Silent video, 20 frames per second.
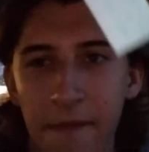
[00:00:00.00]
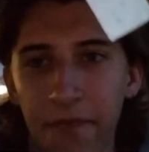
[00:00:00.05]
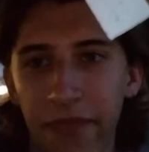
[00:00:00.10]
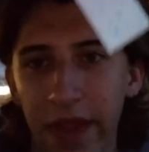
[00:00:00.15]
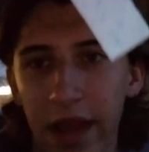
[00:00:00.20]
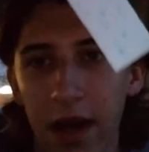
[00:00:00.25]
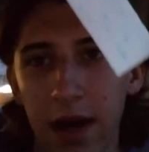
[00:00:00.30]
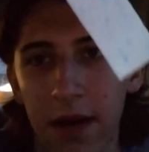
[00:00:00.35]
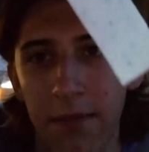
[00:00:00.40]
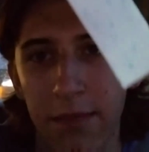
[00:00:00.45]

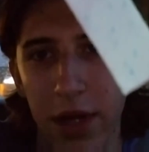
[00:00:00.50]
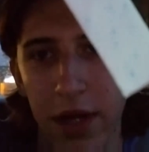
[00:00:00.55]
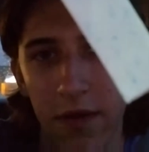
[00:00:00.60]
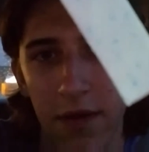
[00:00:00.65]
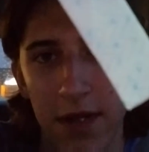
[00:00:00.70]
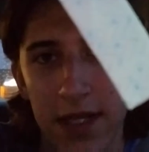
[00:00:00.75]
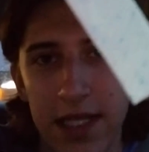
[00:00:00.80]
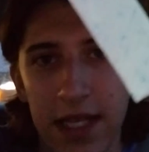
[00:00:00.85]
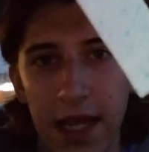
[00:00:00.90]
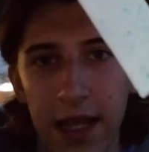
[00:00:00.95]
but it
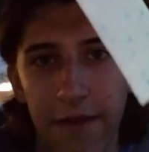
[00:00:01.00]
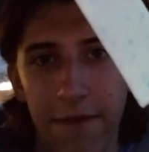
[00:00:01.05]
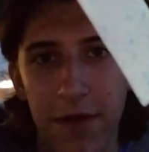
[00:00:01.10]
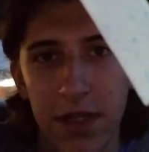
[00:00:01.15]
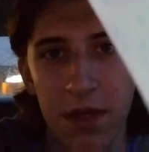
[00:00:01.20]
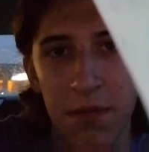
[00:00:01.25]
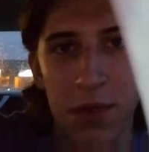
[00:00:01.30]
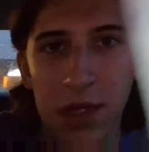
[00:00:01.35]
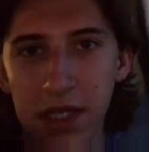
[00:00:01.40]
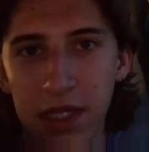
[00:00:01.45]
looks like, for
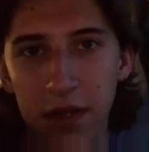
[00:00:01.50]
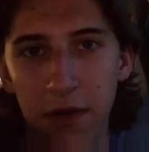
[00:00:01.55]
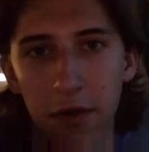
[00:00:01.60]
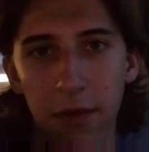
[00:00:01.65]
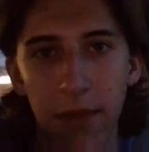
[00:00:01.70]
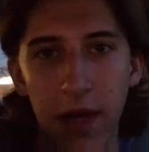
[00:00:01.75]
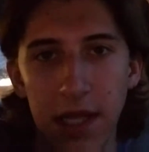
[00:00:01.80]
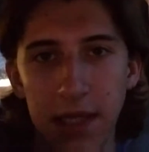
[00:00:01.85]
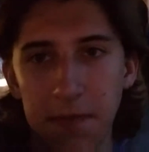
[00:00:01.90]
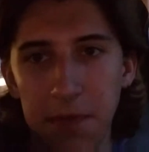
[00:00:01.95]
some reason, it
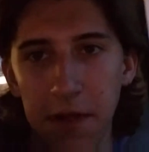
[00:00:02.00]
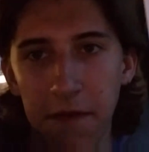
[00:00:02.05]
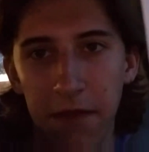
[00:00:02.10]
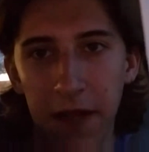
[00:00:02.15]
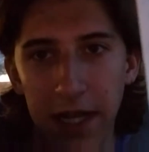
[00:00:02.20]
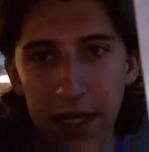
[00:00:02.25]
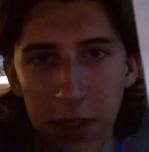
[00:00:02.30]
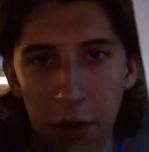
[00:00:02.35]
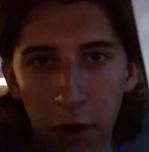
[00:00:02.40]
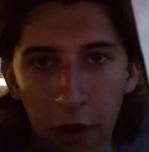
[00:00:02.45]
reminds me of
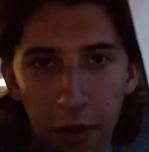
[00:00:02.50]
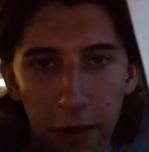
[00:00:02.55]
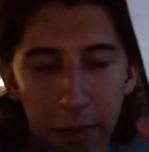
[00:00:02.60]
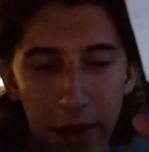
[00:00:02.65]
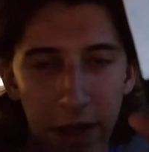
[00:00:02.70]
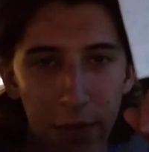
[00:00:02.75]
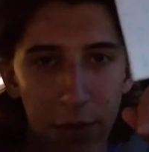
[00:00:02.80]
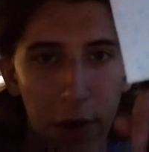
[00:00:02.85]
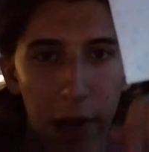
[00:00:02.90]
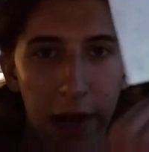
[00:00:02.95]
like toilet
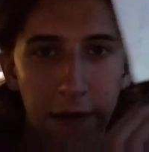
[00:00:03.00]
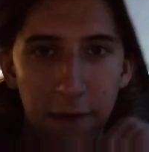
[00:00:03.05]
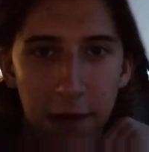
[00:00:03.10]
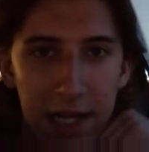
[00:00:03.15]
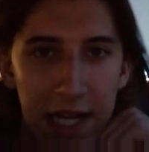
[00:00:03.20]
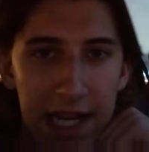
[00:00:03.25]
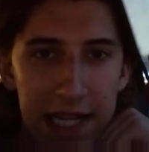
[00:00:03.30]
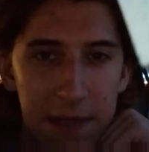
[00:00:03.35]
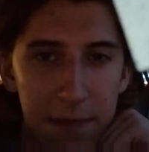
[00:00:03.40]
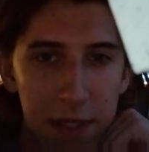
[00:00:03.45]
paper
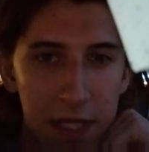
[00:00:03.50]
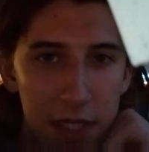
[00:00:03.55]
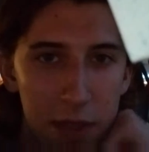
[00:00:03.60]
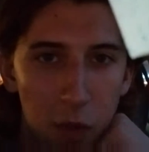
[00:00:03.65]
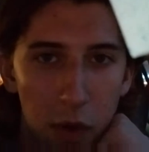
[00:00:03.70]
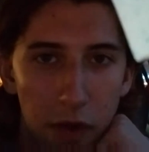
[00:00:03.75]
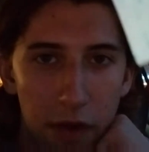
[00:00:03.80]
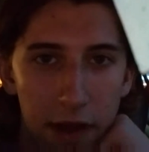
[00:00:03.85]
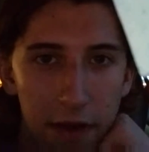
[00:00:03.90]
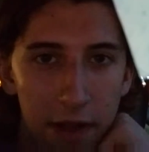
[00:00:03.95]
advertisements
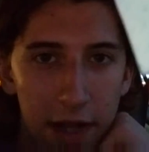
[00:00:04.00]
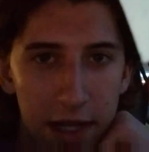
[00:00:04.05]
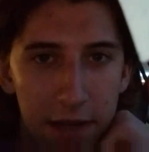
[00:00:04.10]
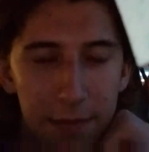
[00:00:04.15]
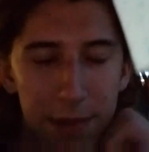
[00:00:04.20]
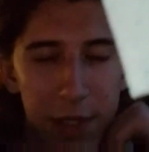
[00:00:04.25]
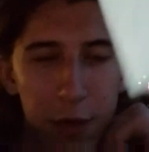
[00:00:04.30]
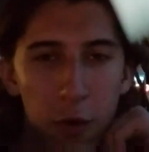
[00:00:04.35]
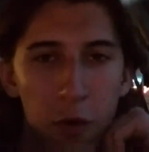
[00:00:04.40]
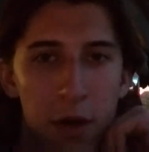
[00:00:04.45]
where they like
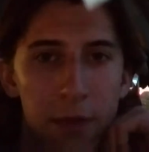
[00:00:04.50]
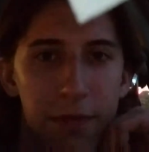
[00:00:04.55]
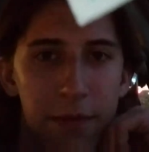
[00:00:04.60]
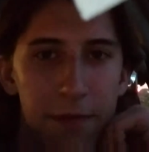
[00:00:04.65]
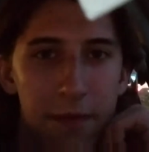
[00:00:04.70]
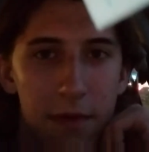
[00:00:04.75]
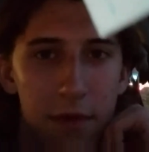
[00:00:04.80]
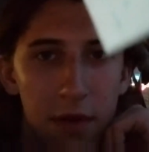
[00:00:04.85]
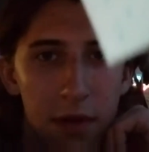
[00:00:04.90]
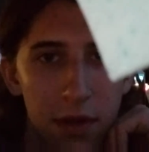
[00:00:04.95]
absorb
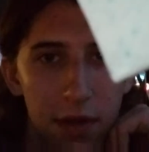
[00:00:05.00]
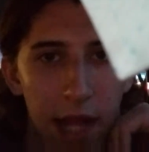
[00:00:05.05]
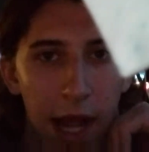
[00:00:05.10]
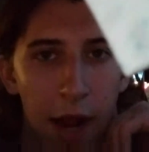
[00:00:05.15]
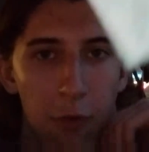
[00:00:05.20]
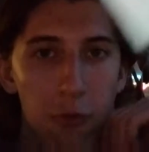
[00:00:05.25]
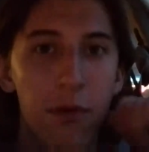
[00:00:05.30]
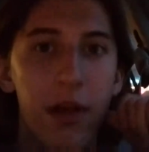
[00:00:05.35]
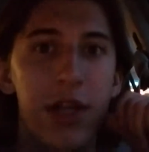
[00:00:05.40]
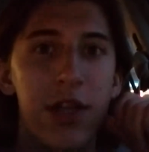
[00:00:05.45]

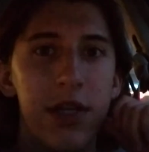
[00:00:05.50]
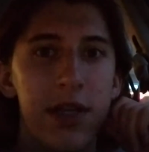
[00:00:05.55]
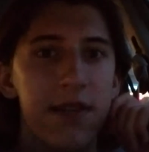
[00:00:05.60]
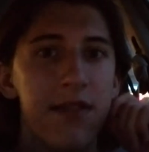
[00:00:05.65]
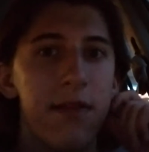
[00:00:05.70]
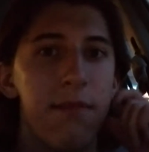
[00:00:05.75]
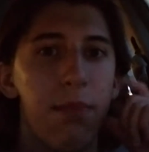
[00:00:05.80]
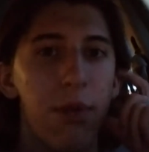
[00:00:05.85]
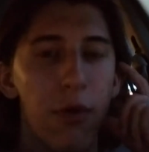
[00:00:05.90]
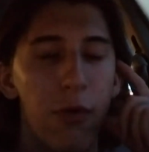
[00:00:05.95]

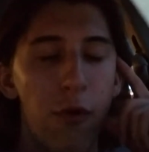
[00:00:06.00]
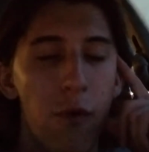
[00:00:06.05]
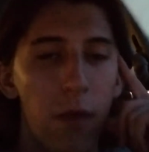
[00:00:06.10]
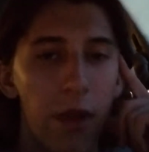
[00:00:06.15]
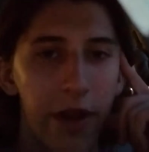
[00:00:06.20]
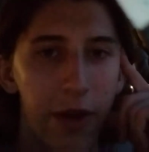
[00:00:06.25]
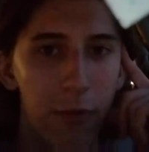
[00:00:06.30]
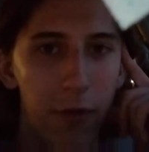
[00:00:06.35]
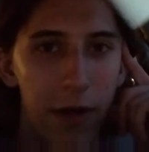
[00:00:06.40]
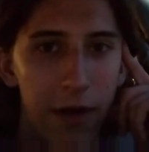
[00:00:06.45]
outrageously blue
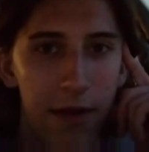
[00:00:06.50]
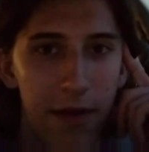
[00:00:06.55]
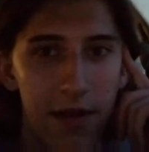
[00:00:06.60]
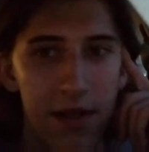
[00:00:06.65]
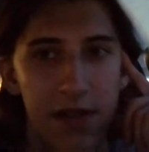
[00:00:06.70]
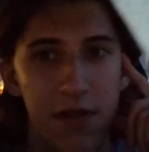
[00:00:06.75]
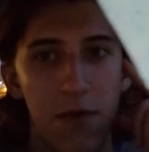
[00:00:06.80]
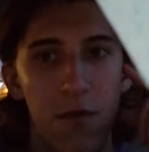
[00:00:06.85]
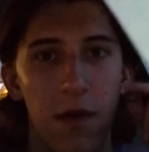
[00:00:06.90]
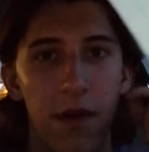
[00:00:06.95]
liquid
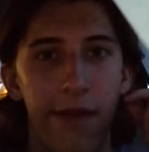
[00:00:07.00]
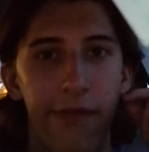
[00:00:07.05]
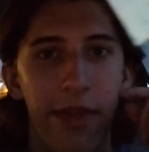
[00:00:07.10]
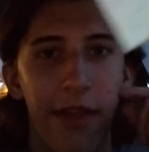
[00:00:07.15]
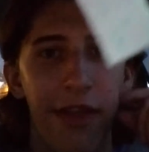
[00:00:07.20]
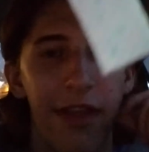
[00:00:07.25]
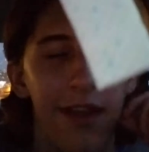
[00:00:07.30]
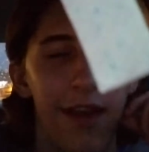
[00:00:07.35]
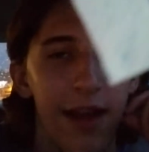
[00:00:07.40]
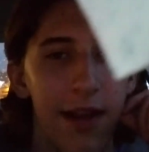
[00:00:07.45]
into a
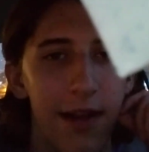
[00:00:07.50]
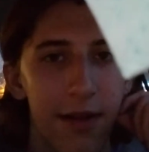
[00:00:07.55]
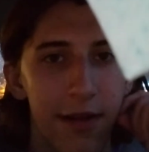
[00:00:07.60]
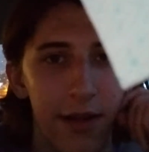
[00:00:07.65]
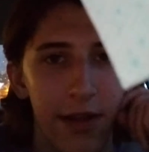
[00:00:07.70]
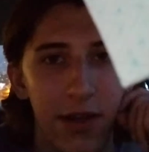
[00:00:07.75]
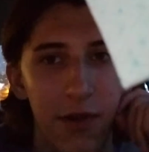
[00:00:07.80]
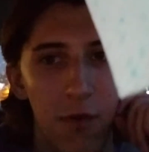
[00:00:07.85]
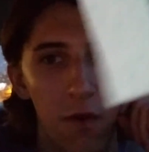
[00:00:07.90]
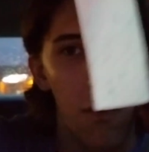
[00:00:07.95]

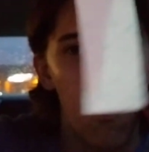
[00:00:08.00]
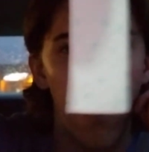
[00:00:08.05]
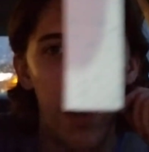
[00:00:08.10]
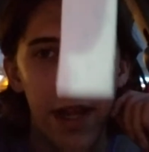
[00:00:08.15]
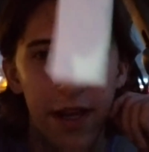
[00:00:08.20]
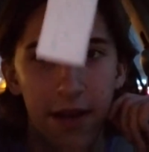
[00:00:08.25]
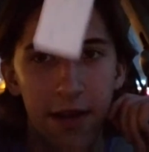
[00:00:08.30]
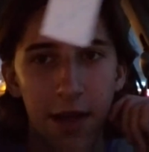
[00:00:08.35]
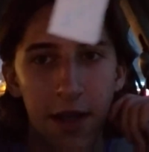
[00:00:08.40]
white